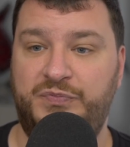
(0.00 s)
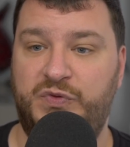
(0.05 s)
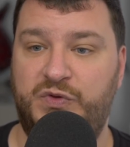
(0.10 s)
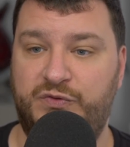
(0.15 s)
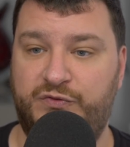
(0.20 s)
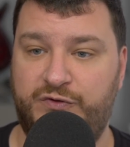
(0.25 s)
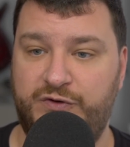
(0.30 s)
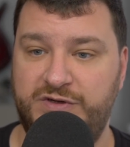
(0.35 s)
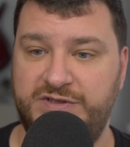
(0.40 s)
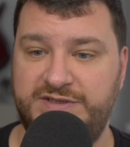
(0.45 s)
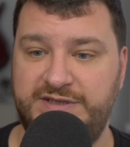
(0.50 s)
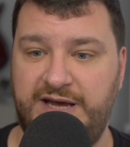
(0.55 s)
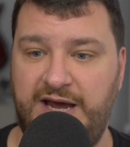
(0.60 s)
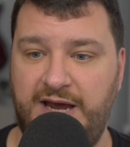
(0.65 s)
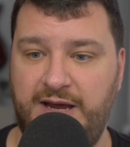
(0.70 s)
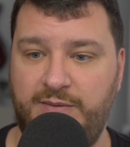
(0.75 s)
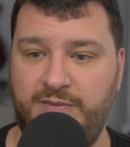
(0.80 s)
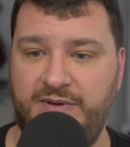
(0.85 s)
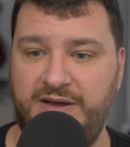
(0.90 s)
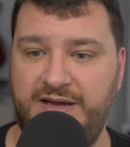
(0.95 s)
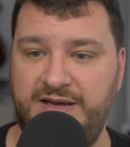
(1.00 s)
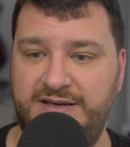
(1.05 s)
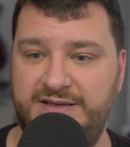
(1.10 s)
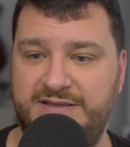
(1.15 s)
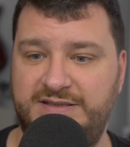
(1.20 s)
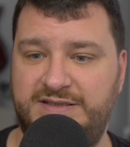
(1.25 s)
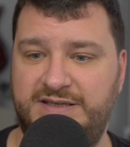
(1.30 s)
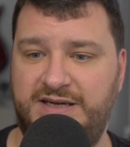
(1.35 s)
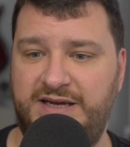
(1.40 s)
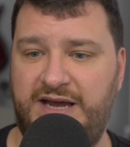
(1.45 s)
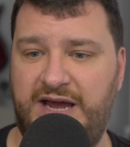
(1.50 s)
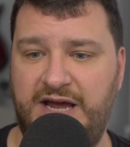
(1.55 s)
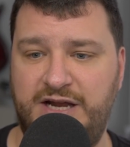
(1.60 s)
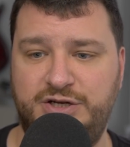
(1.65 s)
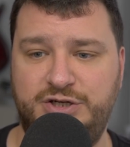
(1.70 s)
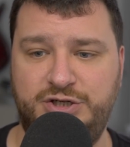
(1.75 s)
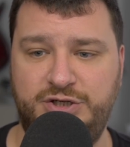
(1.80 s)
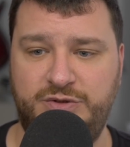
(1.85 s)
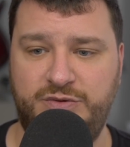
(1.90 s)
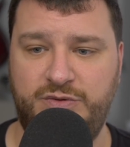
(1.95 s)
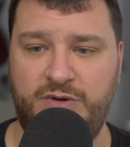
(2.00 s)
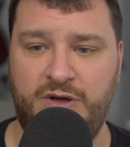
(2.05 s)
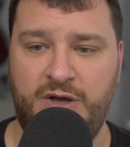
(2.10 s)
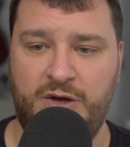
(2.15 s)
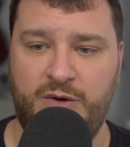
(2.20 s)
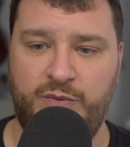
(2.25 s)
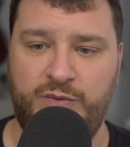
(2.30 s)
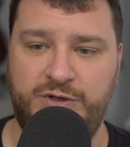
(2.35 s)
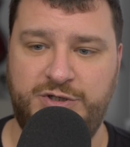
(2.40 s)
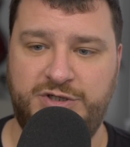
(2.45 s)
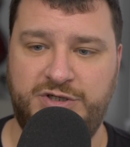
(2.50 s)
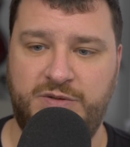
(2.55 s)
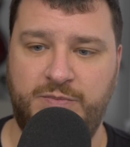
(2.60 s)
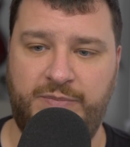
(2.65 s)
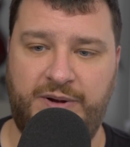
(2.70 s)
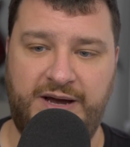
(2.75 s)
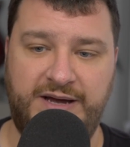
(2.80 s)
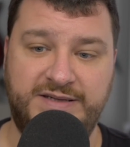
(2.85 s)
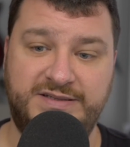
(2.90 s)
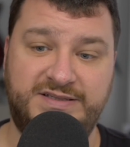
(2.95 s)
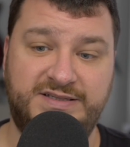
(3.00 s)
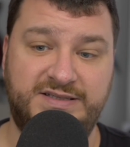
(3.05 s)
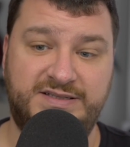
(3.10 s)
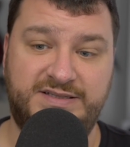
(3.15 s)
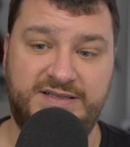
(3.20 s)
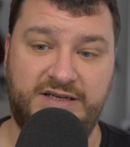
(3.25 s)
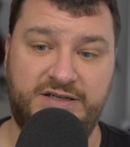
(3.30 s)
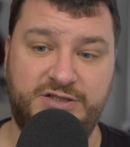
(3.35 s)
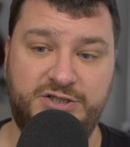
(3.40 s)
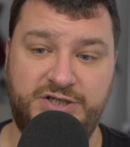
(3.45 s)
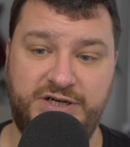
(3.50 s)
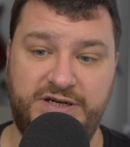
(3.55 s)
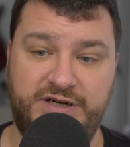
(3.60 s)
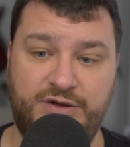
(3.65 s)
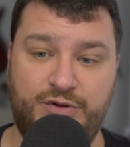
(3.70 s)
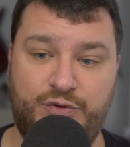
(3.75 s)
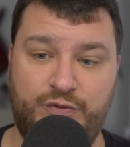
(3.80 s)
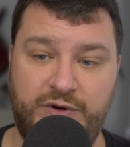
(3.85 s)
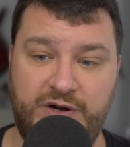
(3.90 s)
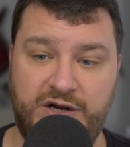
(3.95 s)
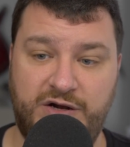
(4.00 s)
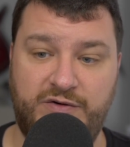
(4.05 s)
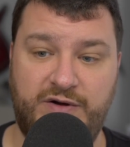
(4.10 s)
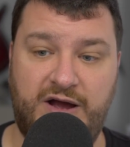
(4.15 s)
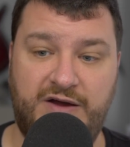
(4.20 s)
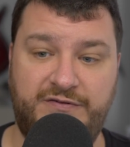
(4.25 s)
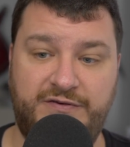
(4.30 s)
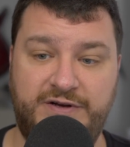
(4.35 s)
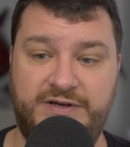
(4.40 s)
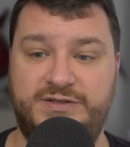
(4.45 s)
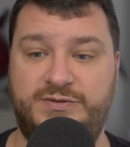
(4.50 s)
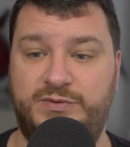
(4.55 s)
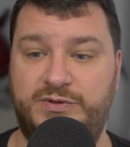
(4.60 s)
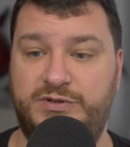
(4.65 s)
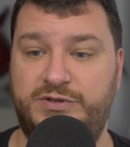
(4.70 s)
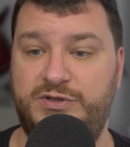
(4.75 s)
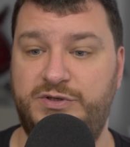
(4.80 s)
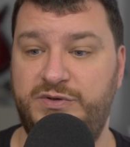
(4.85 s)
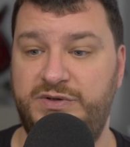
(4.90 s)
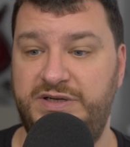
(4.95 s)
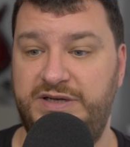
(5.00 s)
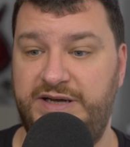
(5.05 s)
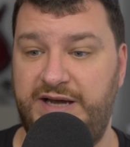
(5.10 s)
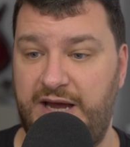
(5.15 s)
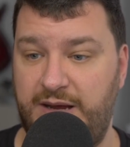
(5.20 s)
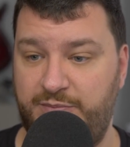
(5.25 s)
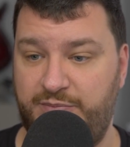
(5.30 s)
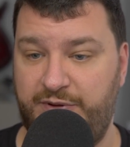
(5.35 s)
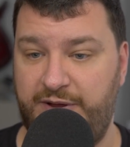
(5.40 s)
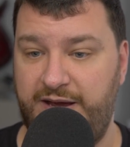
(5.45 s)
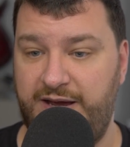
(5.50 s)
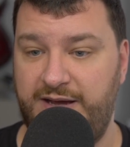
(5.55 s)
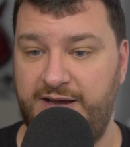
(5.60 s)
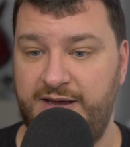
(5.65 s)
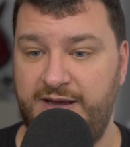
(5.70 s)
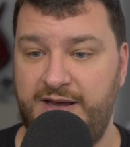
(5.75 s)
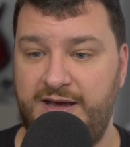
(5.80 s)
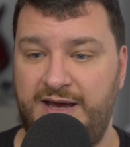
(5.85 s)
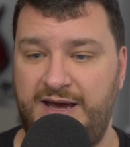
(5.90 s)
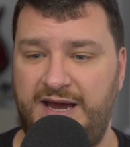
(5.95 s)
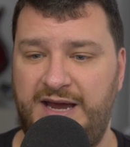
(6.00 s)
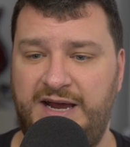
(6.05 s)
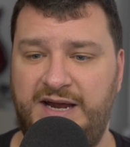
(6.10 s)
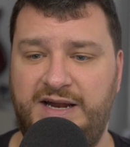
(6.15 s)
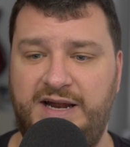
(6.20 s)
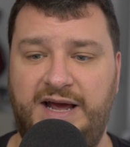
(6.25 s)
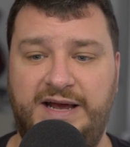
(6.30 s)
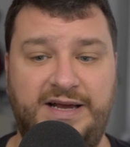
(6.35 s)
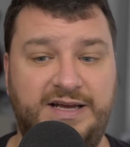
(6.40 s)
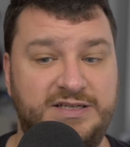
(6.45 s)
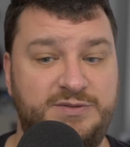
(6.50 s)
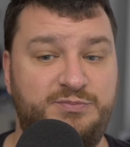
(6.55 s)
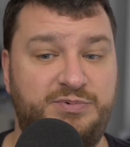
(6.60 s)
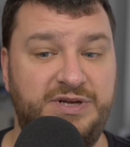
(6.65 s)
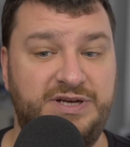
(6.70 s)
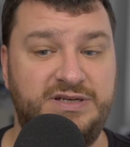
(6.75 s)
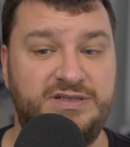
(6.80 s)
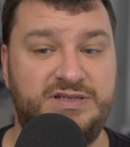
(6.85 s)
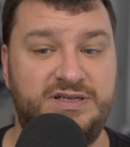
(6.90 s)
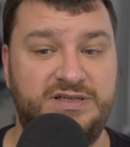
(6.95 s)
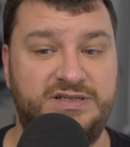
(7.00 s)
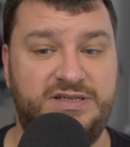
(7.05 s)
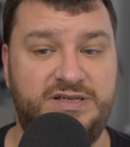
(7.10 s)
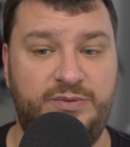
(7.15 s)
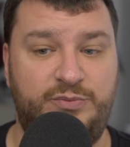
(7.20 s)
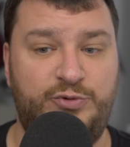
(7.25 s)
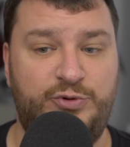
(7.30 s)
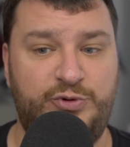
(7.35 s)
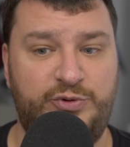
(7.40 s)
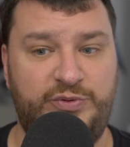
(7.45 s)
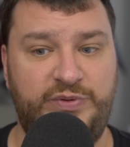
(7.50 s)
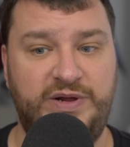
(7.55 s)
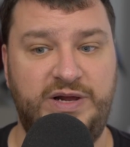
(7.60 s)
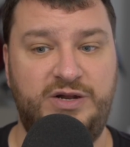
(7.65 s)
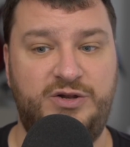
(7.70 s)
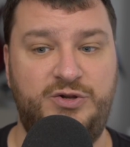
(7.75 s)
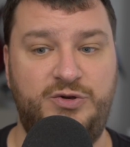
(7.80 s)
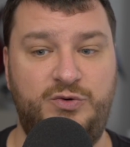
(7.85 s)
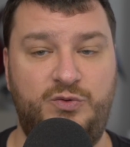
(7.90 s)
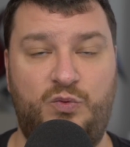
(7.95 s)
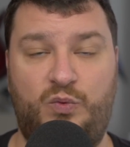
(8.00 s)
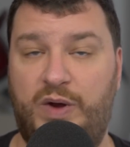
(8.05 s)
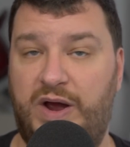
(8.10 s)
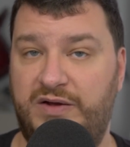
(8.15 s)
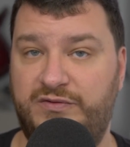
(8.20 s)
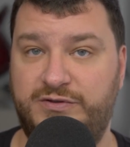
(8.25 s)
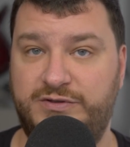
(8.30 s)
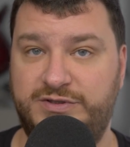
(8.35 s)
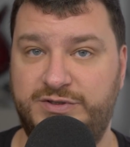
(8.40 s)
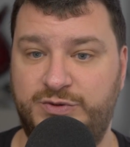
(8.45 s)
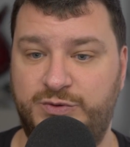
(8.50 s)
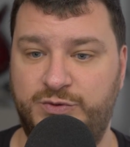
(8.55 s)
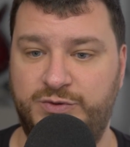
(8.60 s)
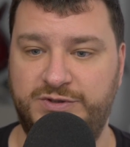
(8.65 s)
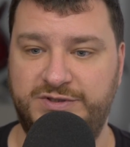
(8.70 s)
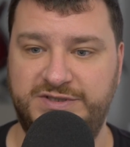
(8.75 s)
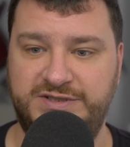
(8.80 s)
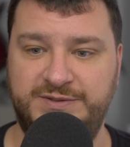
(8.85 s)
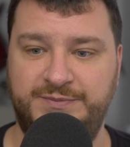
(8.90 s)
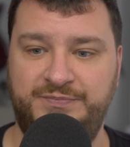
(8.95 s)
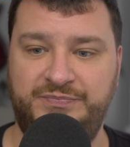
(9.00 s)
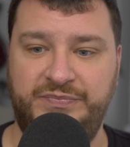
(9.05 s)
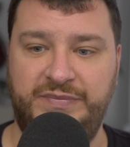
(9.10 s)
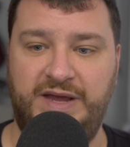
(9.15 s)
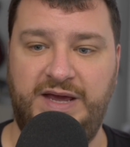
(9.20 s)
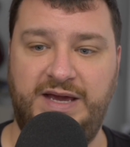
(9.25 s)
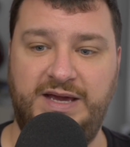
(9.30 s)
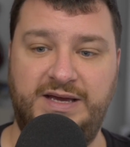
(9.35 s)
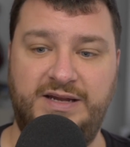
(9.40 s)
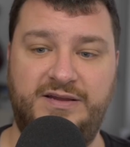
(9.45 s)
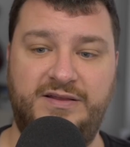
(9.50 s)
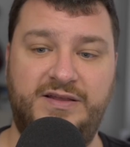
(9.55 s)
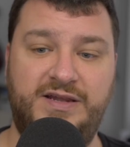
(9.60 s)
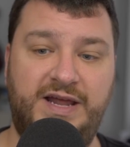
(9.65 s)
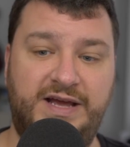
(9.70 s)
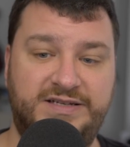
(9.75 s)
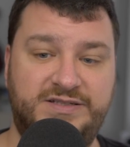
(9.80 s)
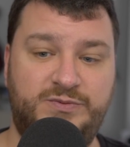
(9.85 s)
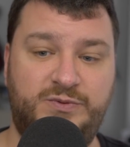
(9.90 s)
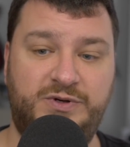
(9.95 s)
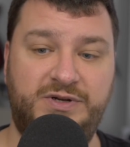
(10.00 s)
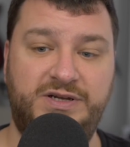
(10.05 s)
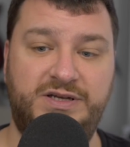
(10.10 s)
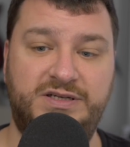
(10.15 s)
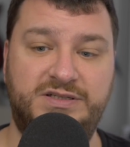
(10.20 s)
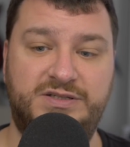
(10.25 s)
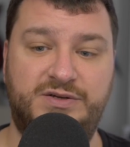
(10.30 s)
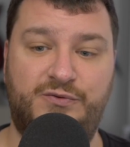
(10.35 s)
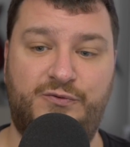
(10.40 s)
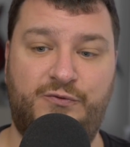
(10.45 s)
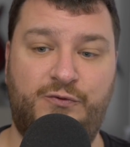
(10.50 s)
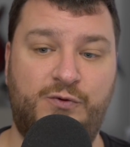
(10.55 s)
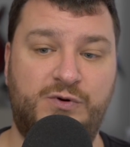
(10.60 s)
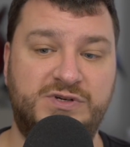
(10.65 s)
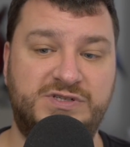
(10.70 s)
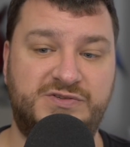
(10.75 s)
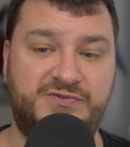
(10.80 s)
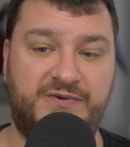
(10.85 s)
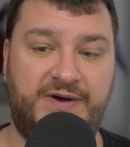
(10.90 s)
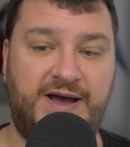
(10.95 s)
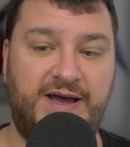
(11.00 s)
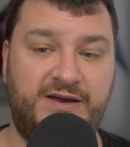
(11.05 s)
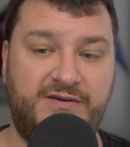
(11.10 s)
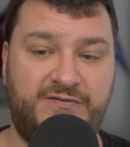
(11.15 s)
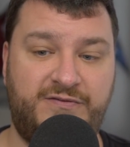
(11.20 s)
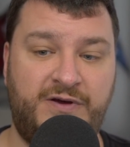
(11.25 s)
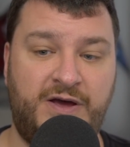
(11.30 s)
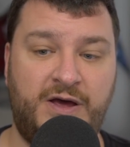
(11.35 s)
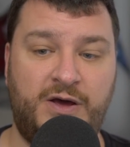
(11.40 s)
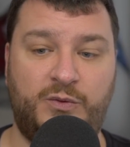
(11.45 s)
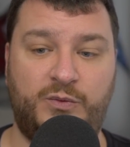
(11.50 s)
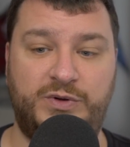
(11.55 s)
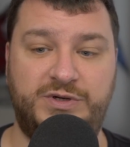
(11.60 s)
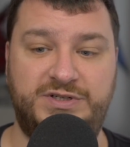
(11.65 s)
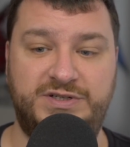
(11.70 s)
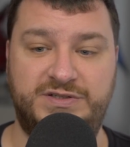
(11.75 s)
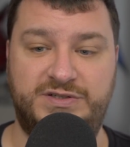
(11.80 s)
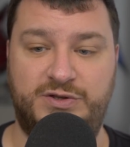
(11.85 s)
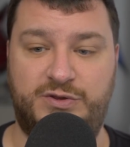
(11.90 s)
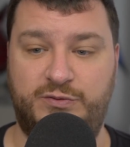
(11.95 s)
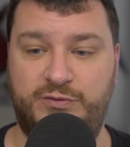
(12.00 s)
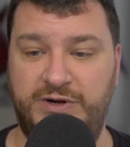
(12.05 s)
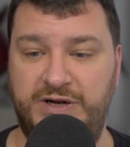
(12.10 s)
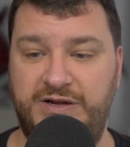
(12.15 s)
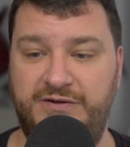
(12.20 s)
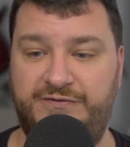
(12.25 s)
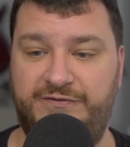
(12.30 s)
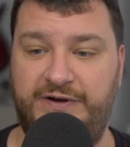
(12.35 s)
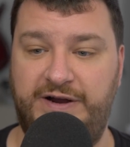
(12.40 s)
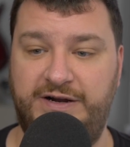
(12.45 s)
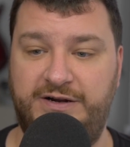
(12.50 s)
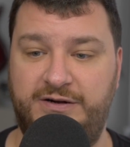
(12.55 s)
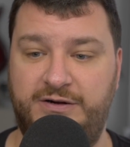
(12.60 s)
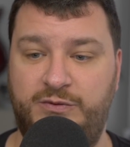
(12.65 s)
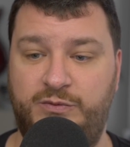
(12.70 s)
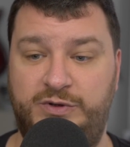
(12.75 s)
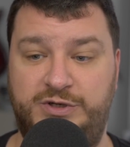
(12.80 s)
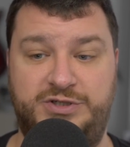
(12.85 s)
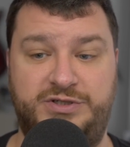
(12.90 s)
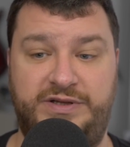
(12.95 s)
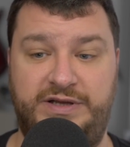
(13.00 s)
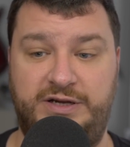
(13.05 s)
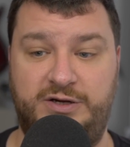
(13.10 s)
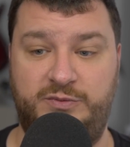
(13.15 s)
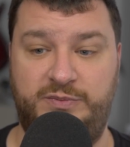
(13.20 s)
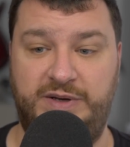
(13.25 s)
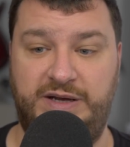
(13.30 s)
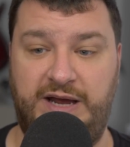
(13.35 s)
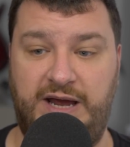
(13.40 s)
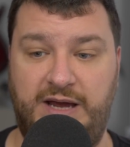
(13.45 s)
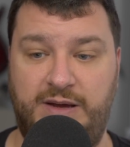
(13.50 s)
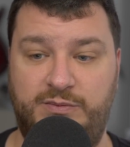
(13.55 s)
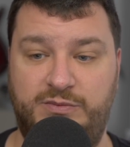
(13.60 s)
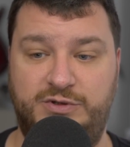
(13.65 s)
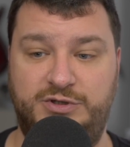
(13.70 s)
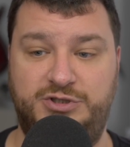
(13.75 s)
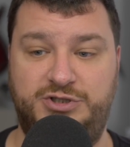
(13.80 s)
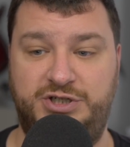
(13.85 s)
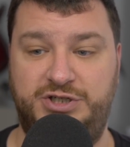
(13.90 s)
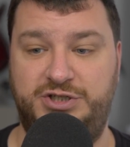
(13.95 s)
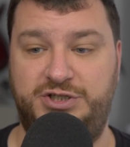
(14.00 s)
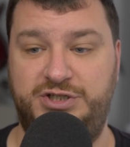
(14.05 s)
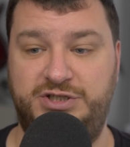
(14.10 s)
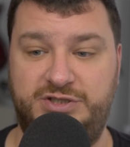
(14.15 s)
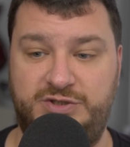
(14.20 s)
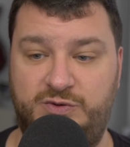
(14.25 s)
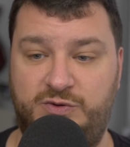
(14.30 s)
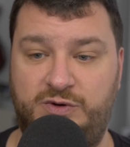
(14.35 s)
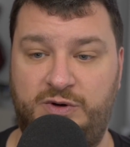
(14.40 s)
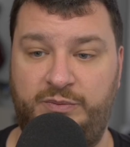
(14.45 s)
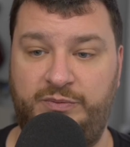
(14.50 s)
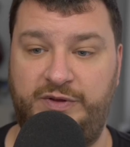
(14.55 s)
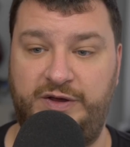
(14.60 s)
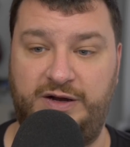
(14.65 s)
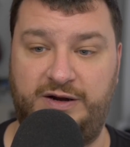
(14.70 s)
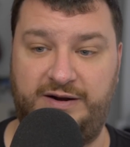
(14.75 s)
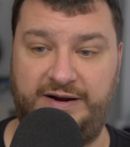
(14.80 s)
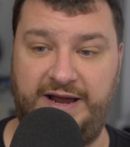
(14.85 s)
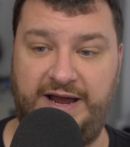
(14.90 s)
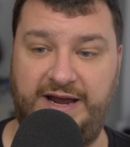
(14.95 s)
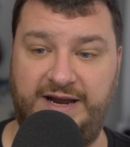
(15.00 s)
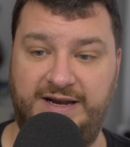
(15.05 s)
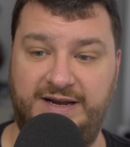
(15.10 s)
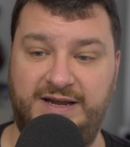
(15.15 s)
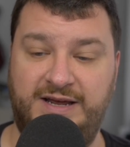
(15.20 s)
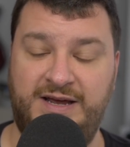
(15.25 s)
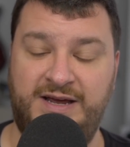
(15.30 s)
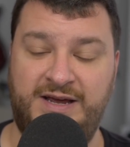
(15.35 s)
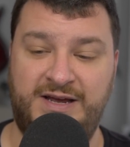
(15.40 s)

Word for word: The first game is Kenju, which combines cel-shaded 3D graphics with 2D gameplay, and I guess plays similarly to Rival Schools. And the next one is Force 5, which is a 3D fighter, which later became Jinji Storm the Arcade.